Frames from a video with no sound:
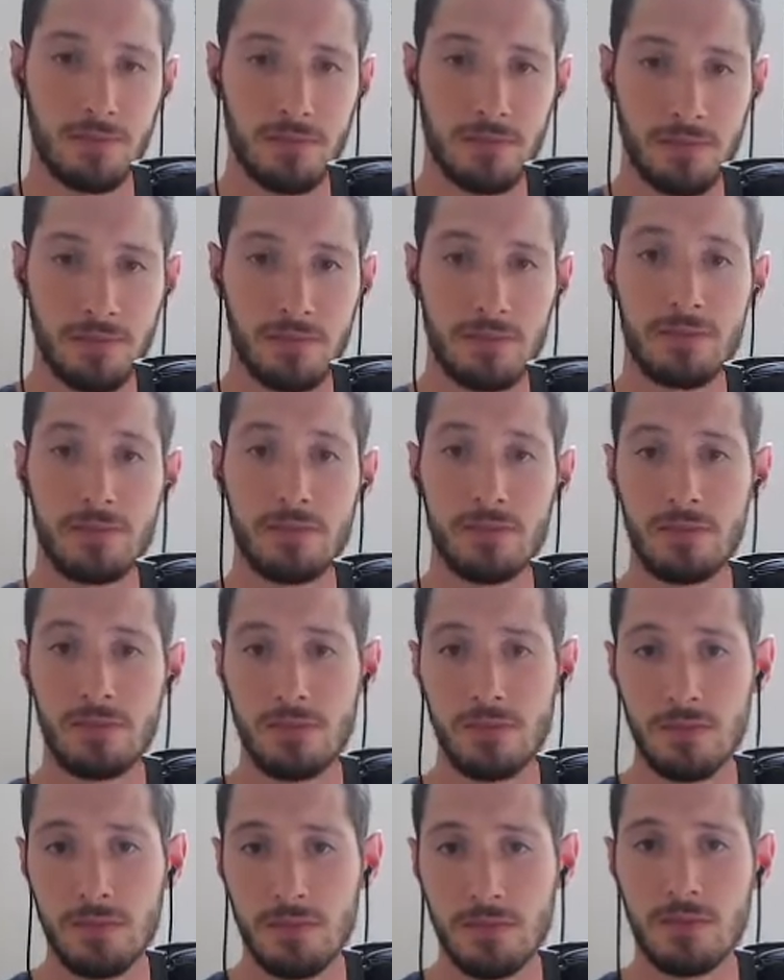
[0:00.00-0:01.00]

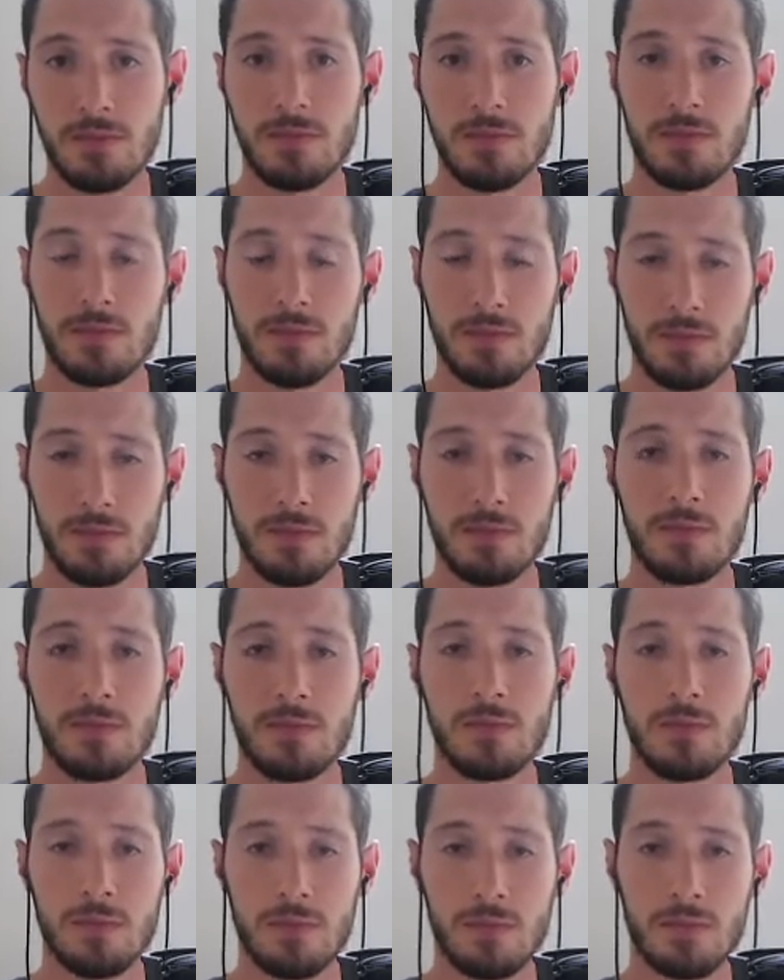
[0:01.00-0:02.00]

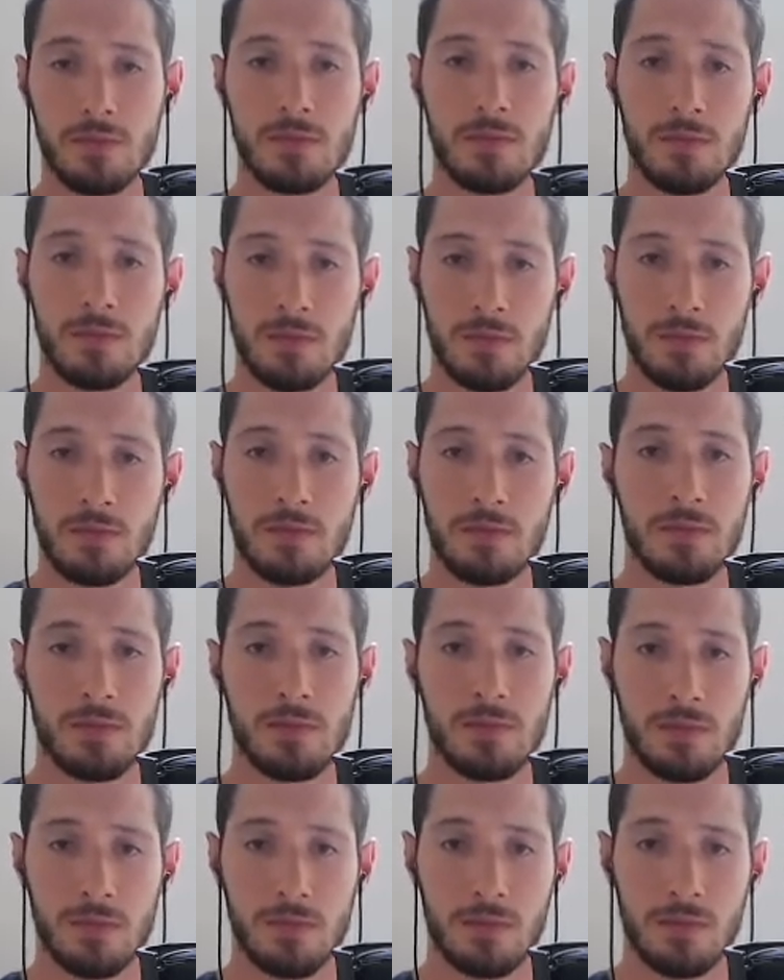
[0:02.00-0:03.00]

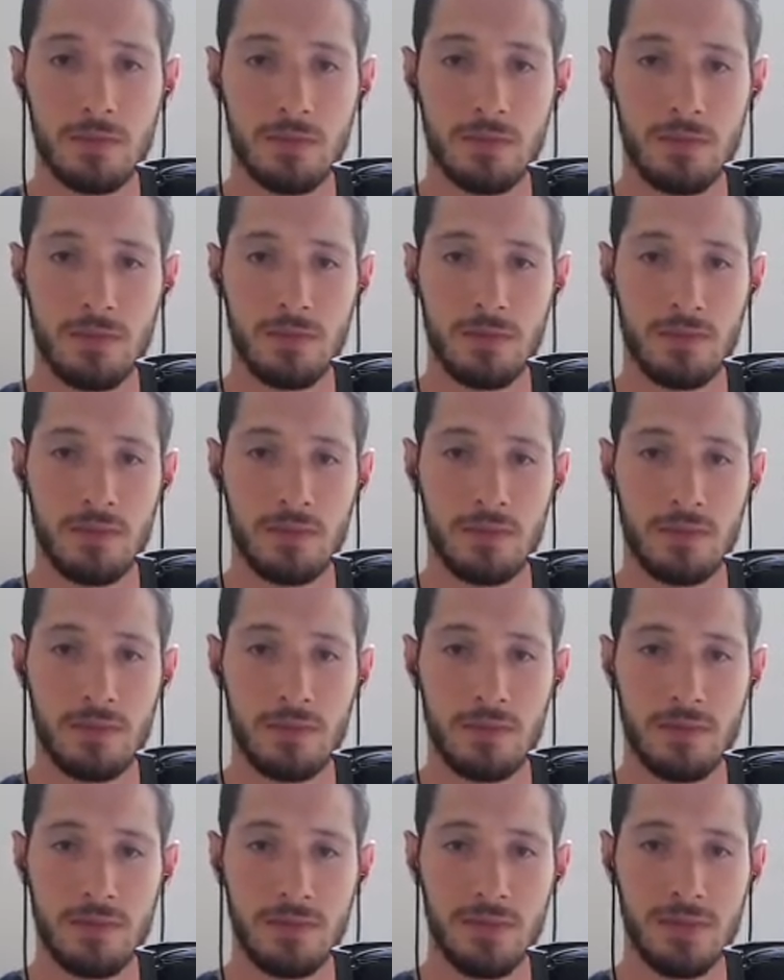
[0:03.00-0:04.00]

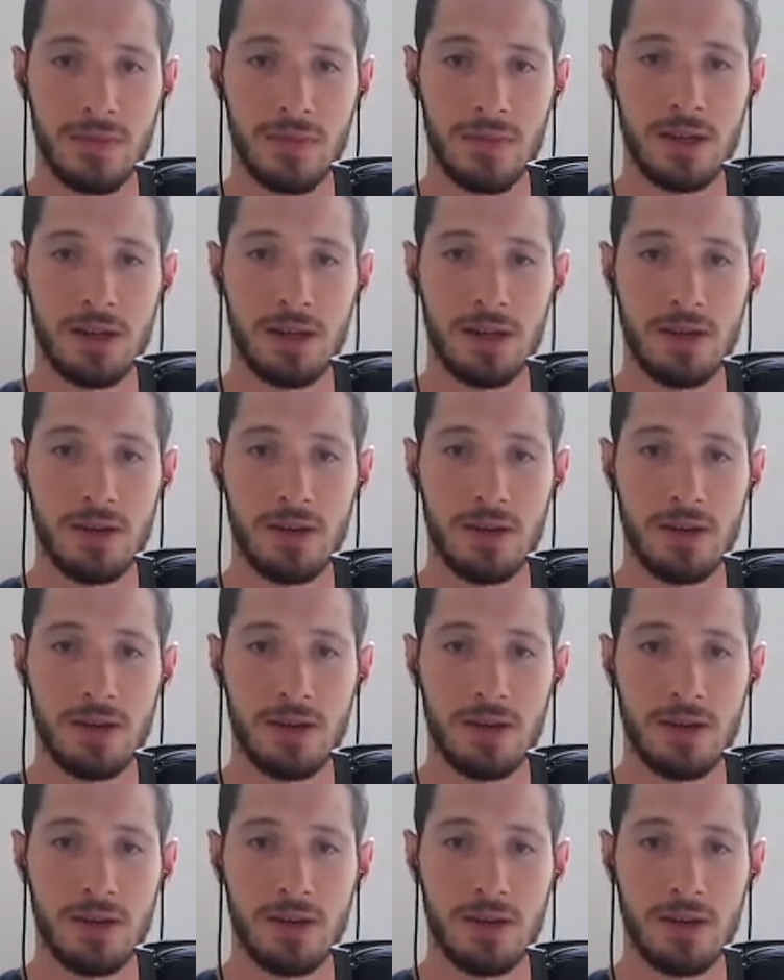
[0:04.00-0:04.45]
The person shown says nothing.